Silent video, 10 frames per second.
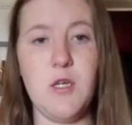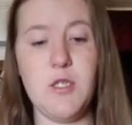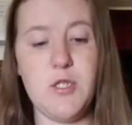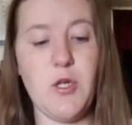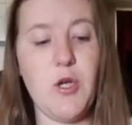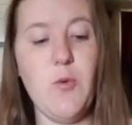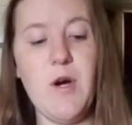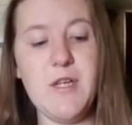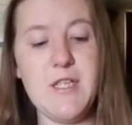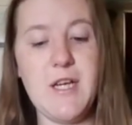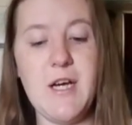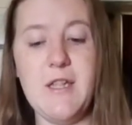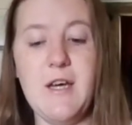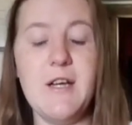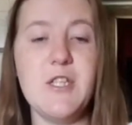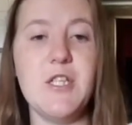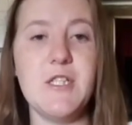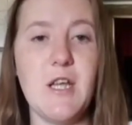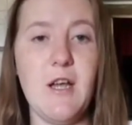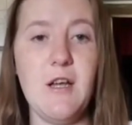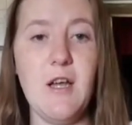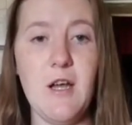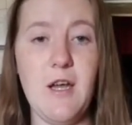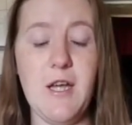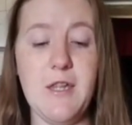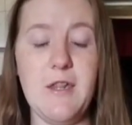So you want to cut the onions in